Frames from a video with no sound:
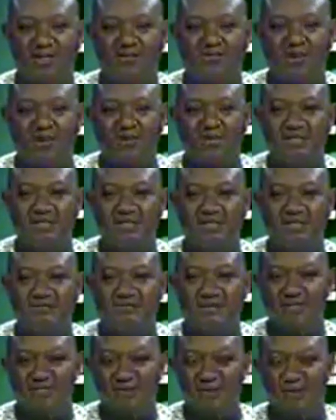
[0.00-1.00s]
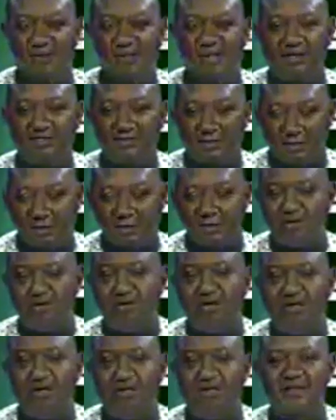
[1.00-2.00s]
better service from them so
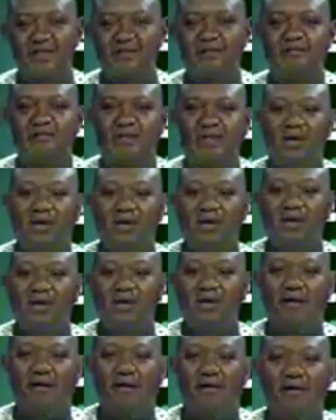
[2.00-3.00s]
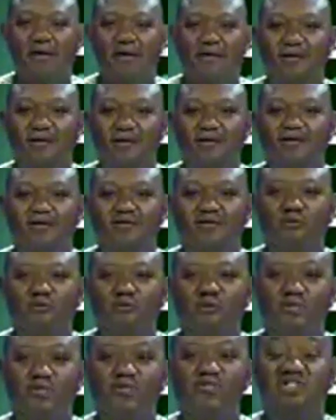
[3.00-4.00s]
that they will
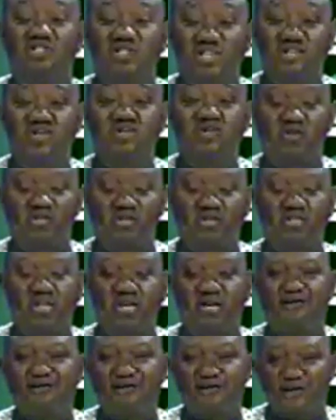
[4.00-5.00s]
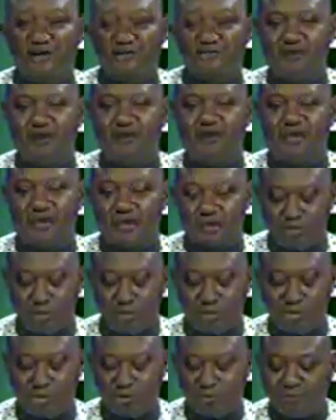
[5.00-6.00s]
be said to deserve of their
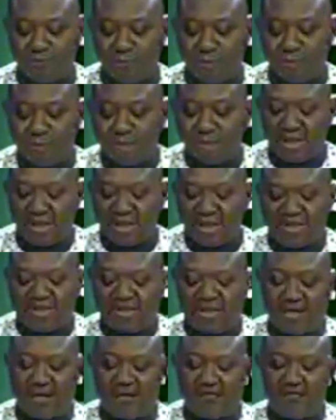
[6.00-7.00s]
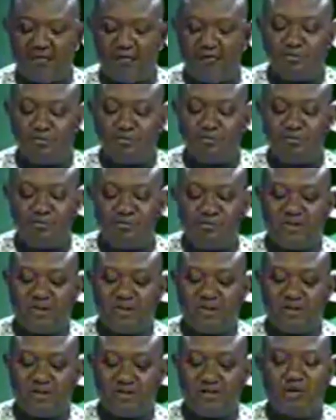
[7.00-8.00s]
promotion. Yes.
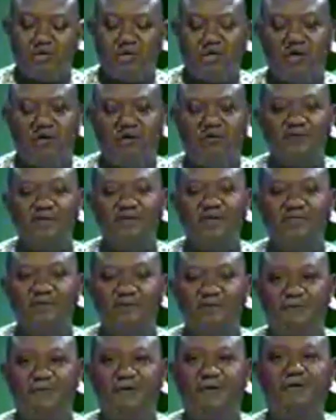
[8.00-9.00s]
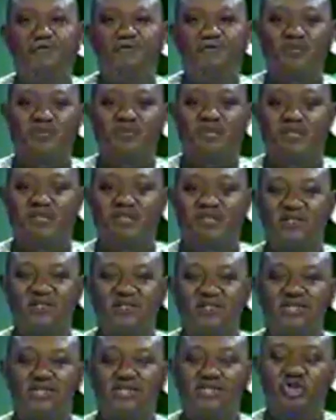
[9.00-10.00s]
Also, one of the reforms that is
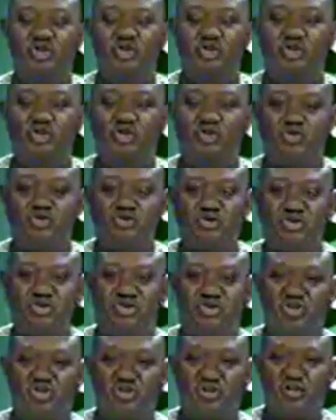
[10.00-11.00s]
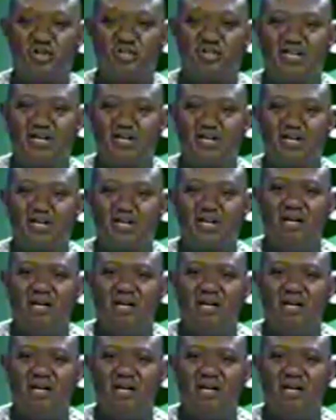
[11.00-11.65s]
being introduced to ensure that